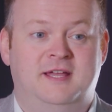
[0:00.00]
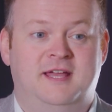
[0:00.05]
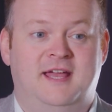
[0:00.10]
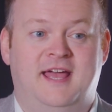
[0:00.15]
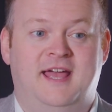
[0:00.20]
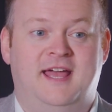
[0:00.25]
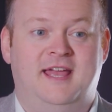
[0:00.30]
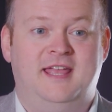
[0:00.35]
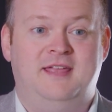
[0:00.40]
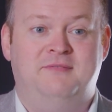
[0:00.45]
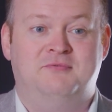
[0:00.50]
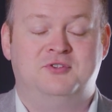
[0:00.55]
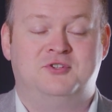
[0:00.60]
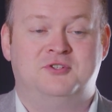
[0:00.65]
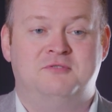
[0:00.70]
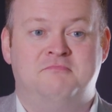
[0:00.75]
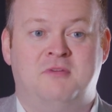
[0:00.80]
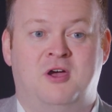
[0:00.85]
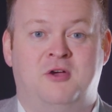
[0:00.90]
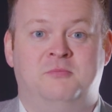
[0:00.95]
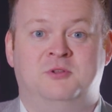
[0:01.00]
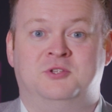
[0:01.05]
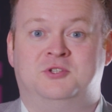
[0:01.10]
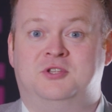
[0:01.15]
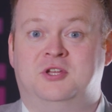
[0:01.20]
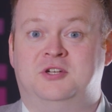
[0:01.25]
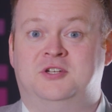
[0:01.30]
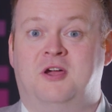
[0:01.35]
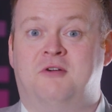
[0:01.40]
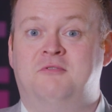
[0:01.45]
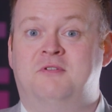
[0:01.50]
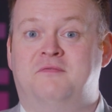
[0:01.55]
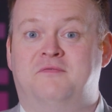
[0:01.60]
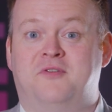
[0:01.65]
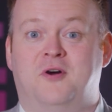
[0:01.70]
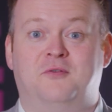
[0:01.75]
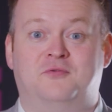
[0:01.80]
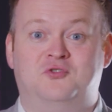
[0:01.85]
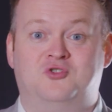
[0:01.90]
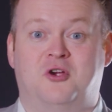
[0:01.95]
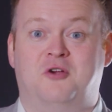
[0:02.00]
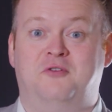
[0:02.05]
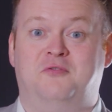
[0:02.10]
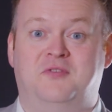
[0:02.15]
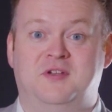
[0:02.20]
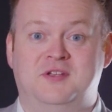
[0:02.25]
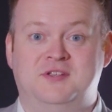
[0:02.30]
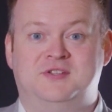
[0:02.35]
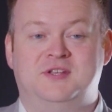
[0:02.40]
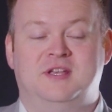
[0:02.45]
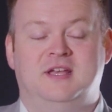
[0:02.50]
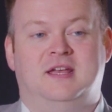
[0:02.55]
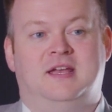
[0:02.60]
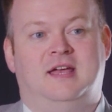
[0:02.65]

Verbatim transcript: Uh, even some moments that don't involve trophies.